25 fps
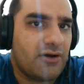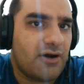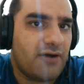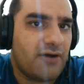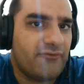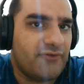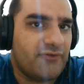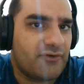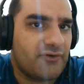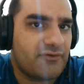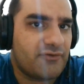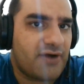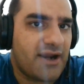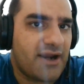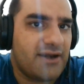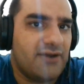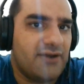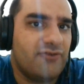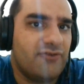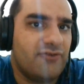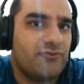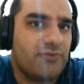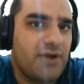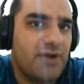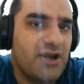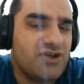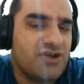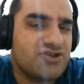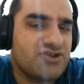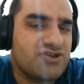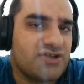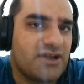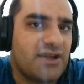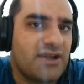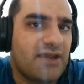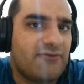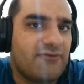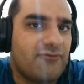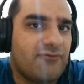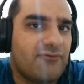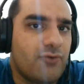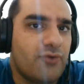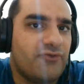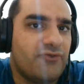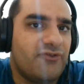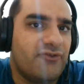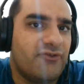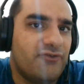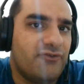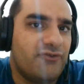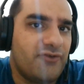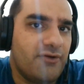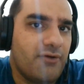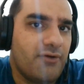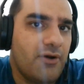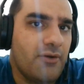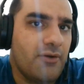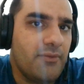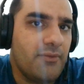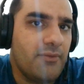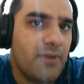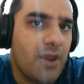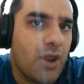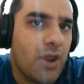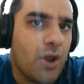of the crate is reached, the net force is zero,